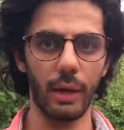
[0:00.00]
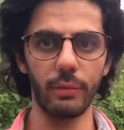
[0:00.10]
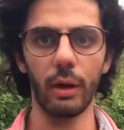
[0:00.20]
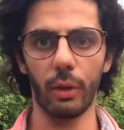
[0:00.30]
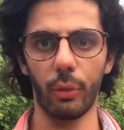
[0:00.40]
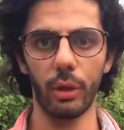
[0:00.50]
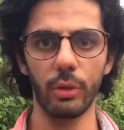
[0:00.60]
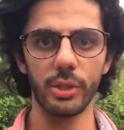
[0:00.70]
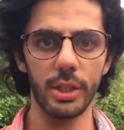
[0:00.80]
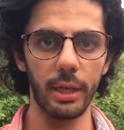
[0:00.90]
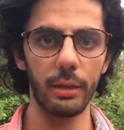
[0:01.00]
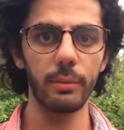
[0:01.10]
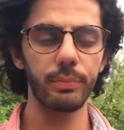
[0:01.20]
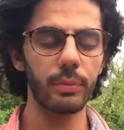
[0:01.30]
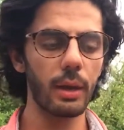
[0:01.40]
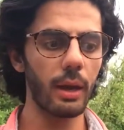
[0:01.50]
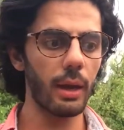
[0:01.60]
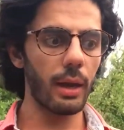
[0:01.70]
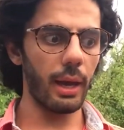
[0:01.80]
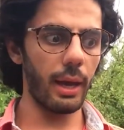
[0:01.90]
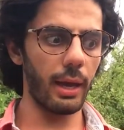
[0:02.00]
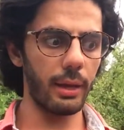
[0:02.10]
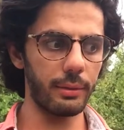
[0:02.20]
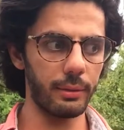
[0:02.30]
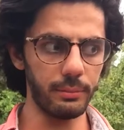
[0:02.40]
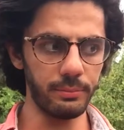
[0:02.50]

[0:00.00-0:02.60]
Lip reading: got a thicker skin. And